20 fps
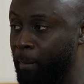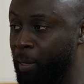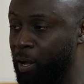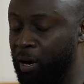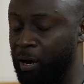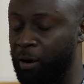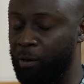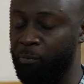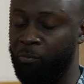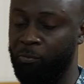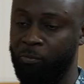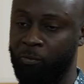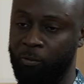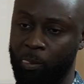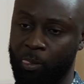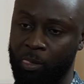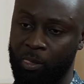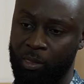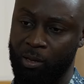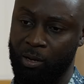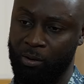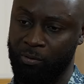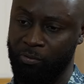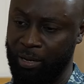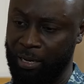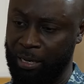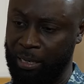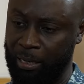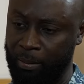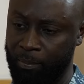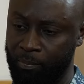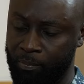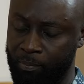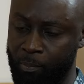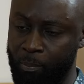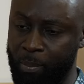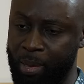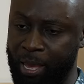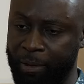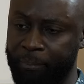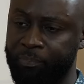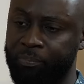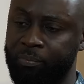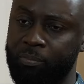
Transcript: of May.